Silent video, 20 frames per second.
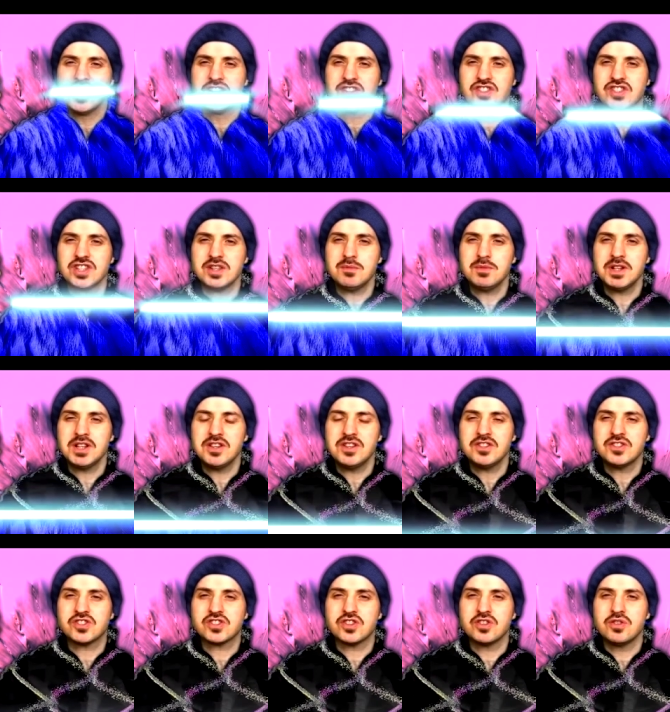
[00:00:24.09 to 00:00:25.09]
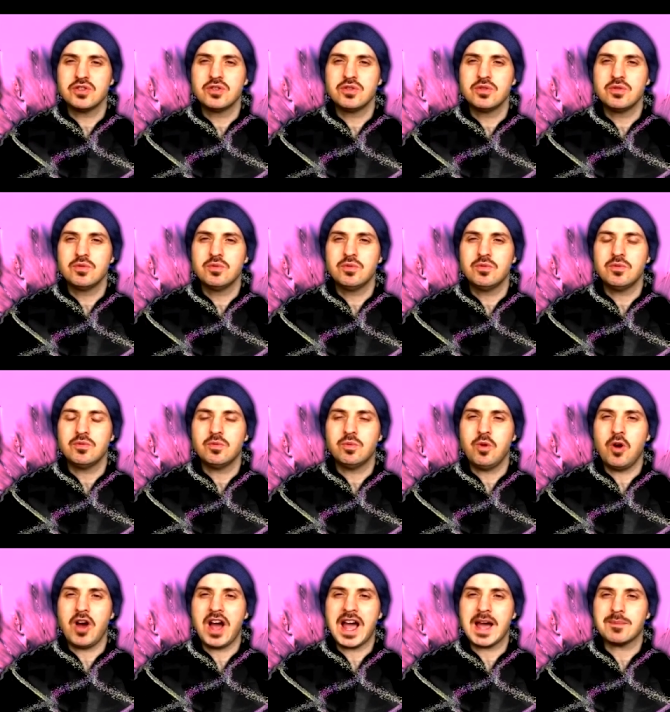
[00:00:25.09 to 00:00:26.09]
Similar to
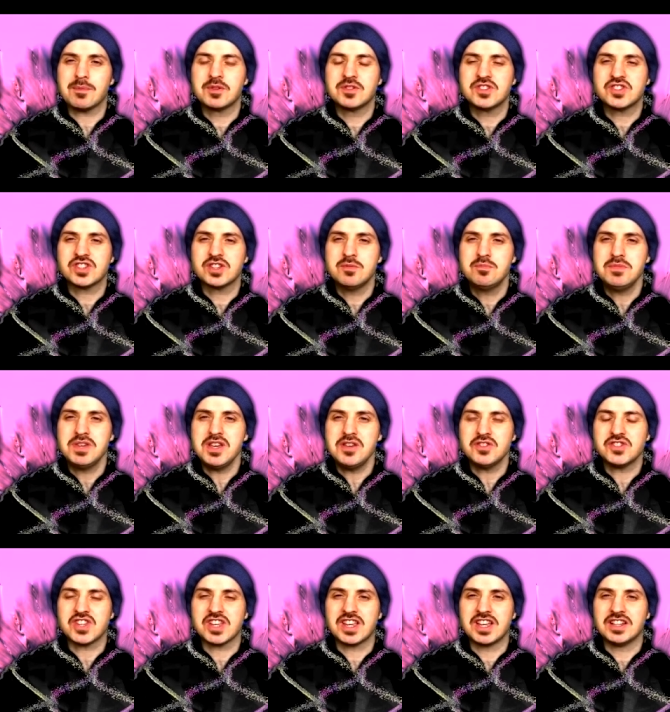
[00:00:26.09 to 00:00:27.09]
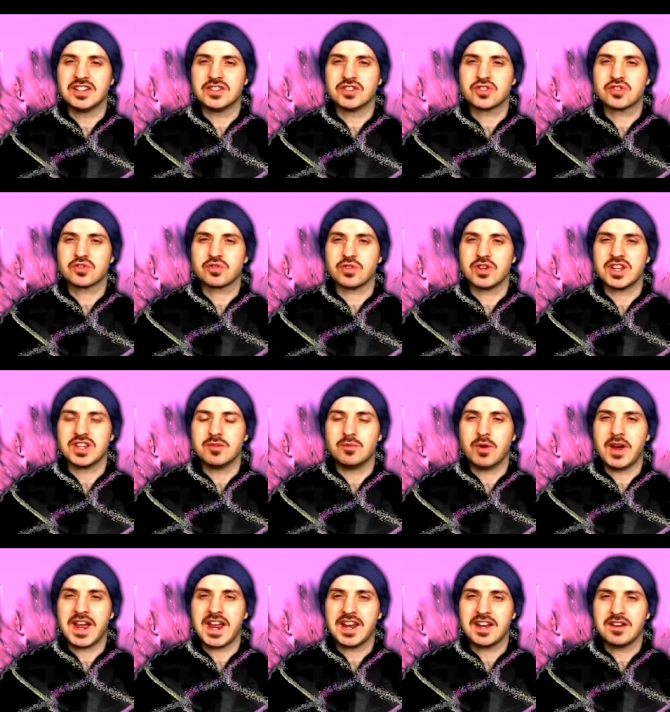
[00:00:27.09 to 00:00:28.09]
what happened to the music industry
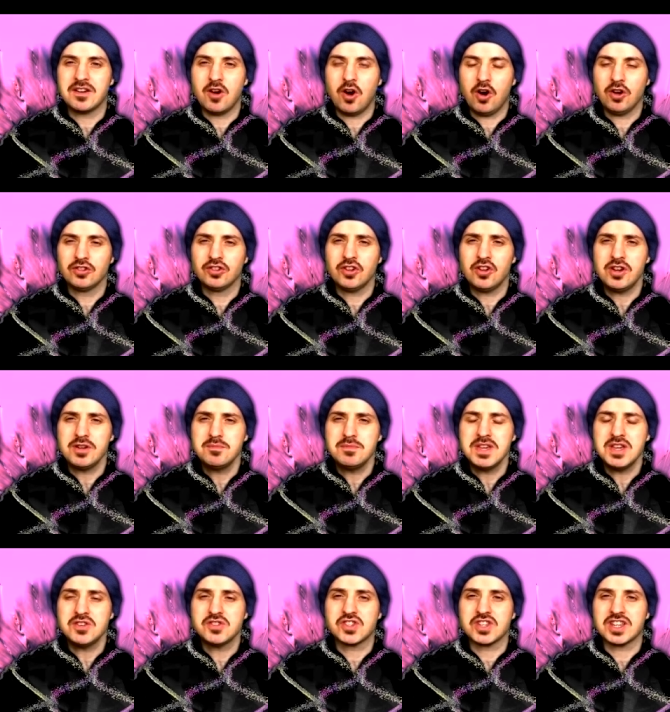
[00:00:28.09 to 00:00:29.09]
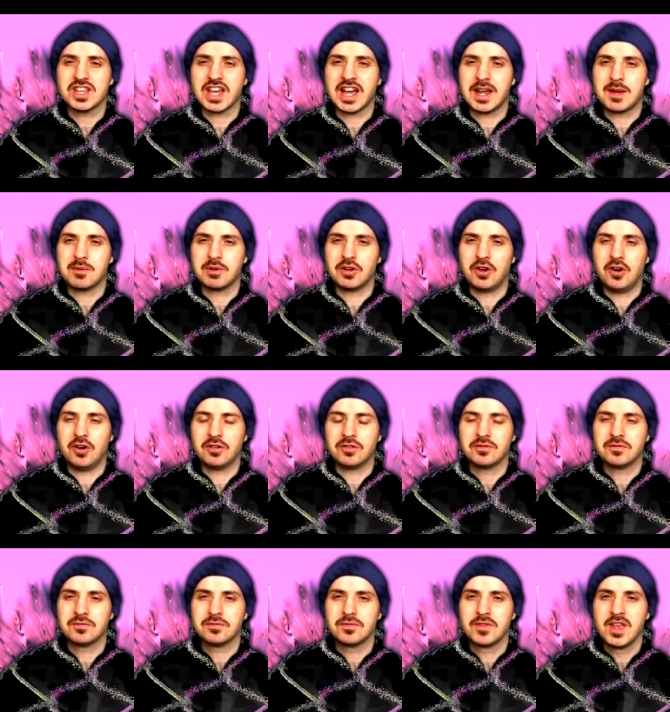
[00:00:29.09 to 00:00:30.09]
when online music came along.
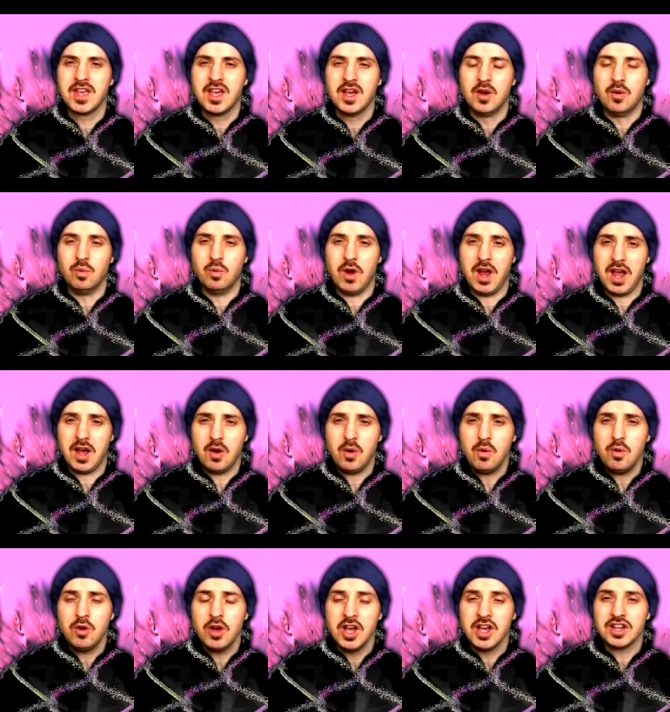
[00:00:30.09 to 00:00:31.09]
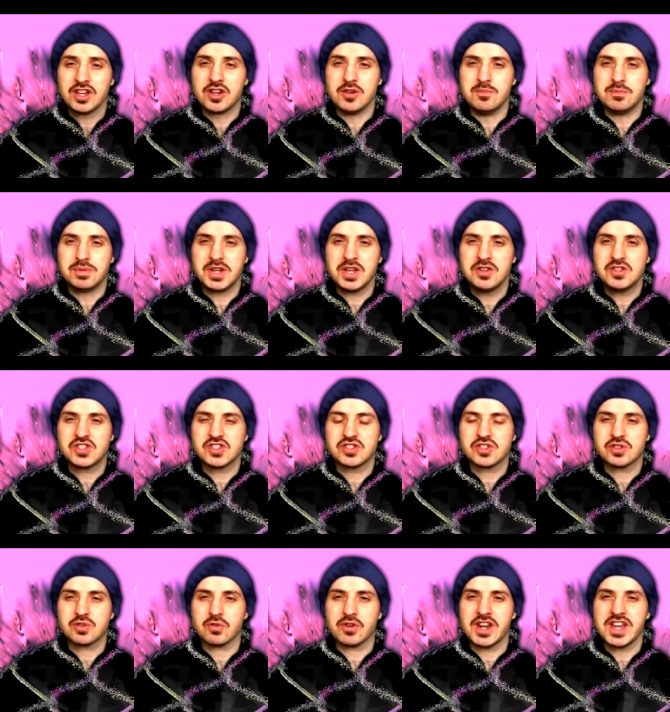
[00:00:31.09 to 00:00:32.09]
Well, computer
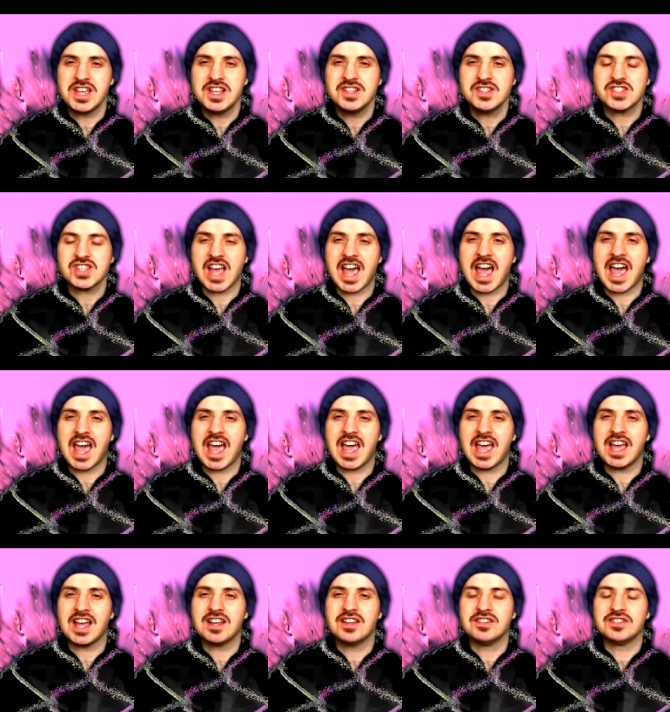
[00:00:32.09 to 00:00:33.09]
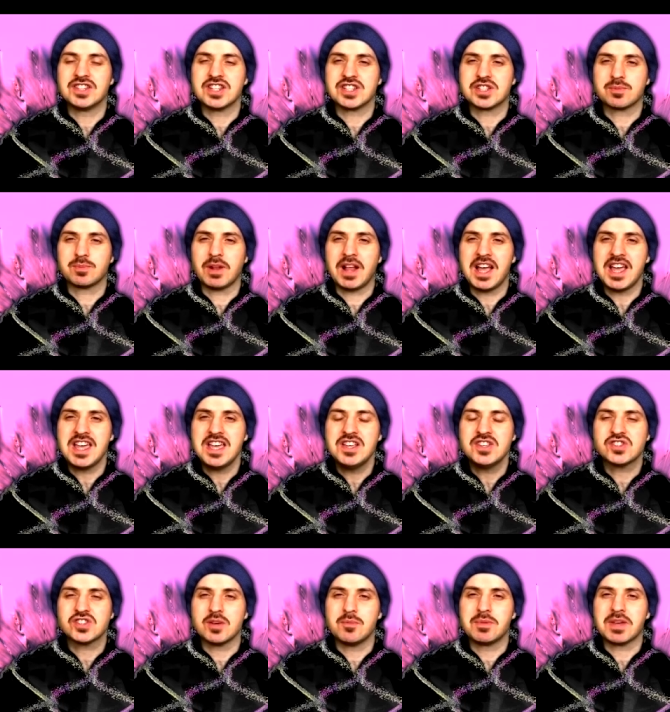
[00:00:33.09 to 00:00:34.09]
screens and
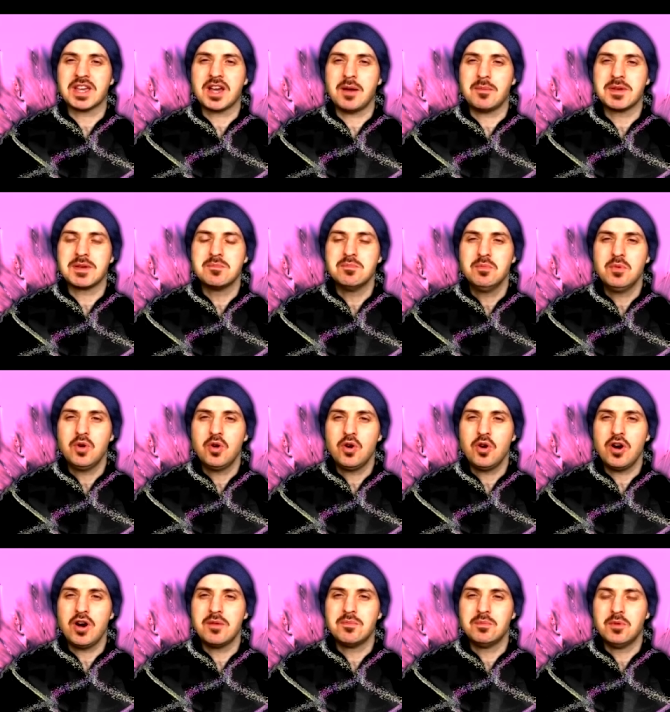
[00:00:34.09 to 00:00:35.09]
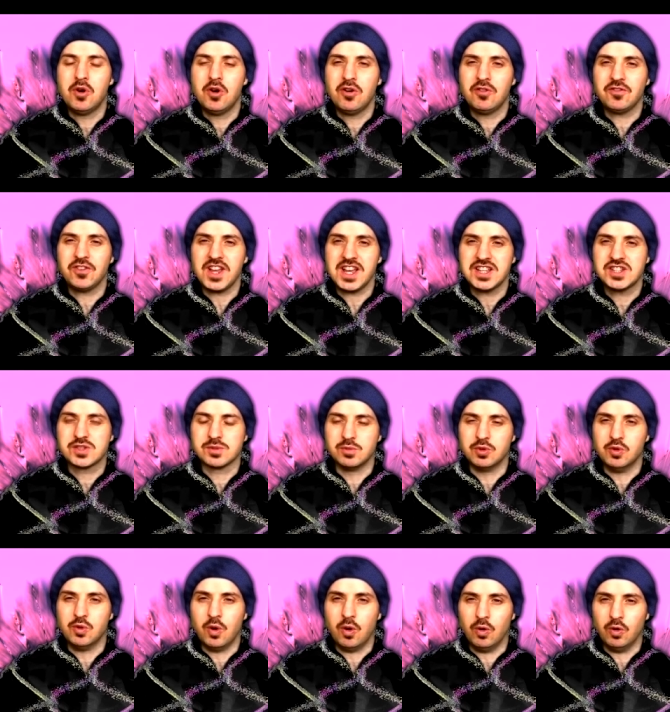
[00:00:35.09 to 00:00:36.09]
displays are becoming more and more
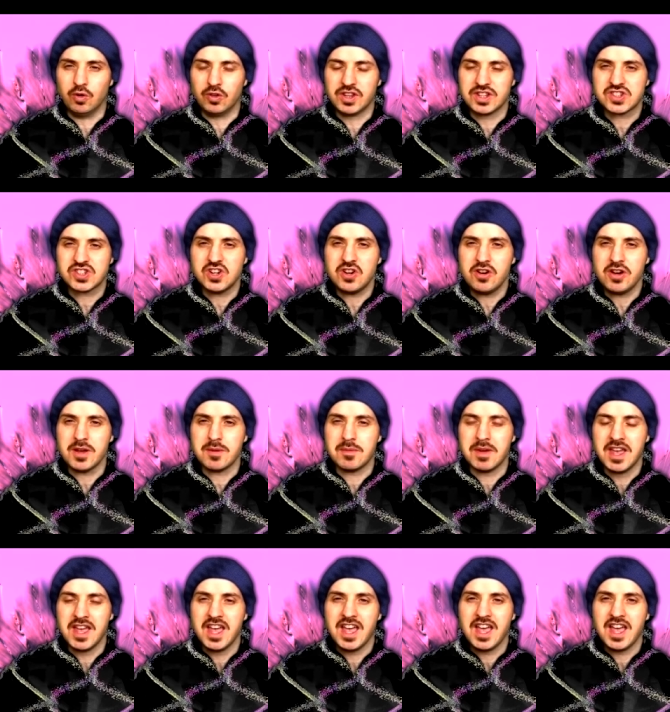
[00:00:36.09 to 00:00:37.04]
flexible all the time,